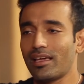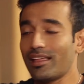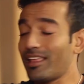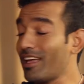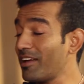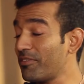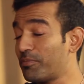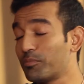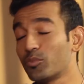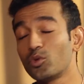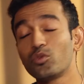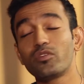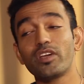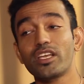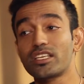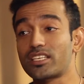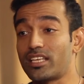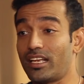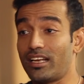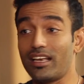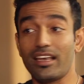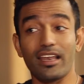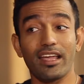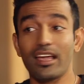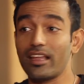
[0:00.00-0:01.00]
that movie is
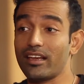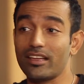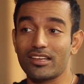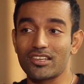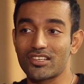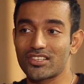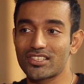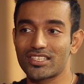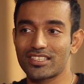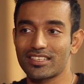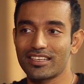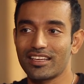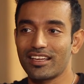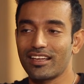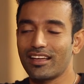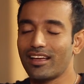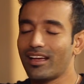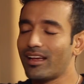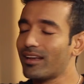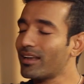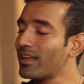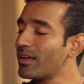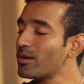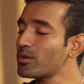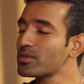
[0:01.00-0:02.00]
hilarious,
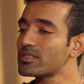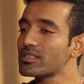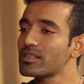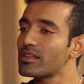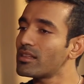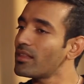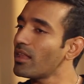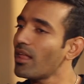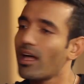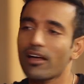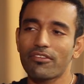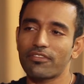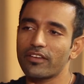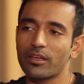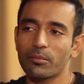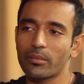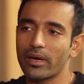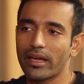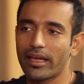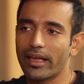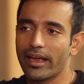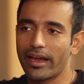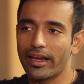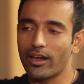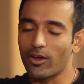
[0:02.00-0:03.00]
and I was laughing
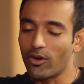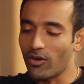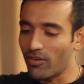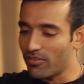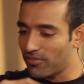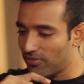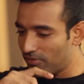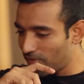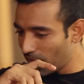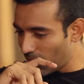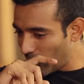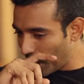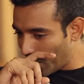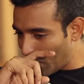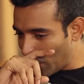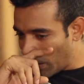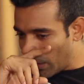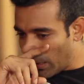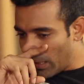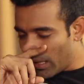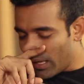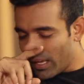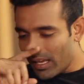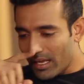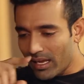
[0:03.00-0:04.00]
my head off.
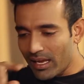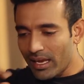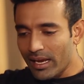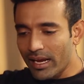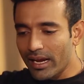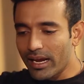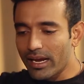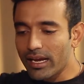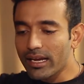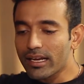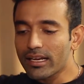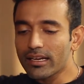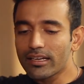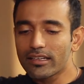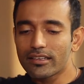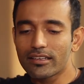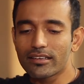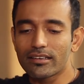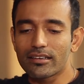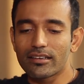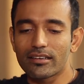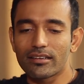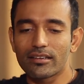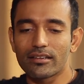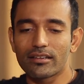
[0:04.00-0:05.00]
And
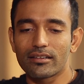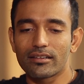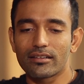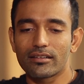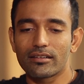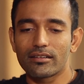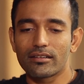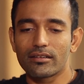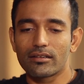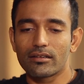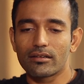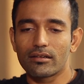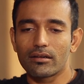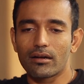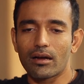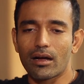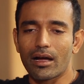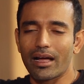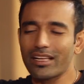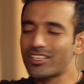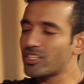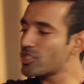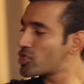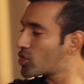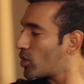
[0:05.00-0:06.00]
uh,
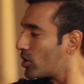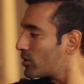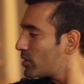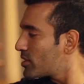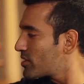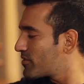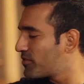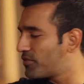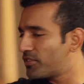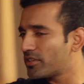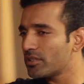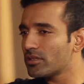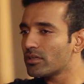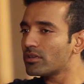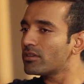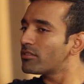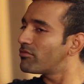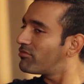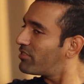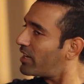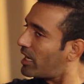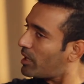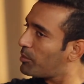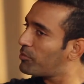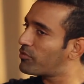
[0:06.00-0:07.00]
I just got this weird
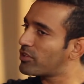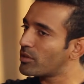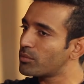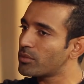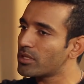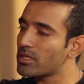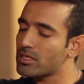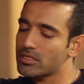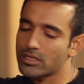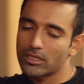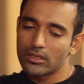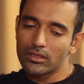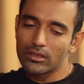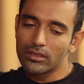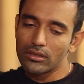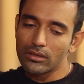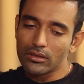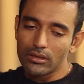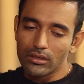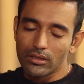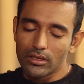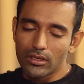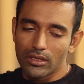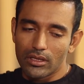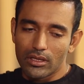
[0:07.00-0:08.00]
vibe from this
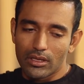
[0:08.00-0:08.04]
girl.